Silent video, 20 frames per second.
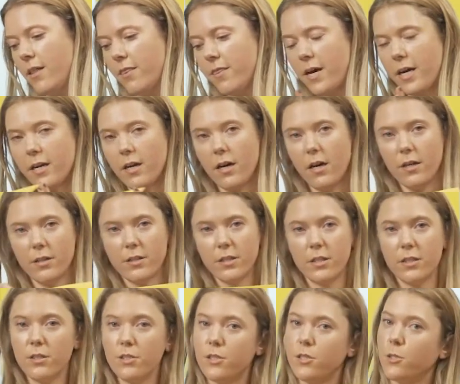that
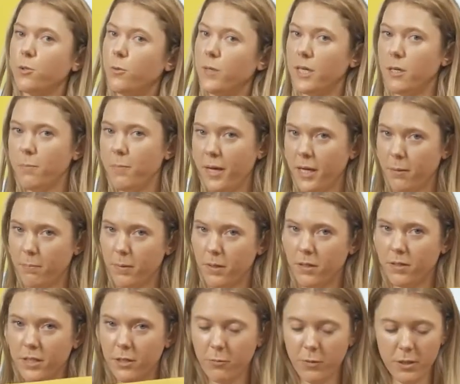other square
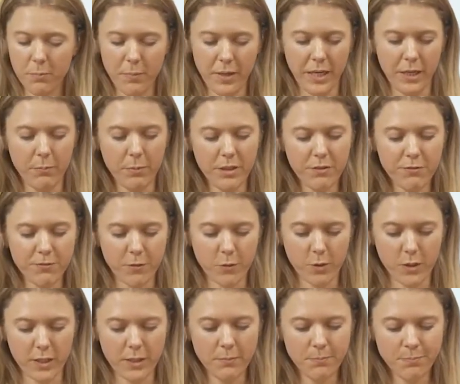paper that we made
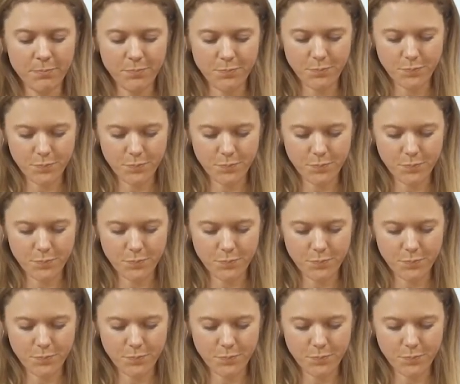before,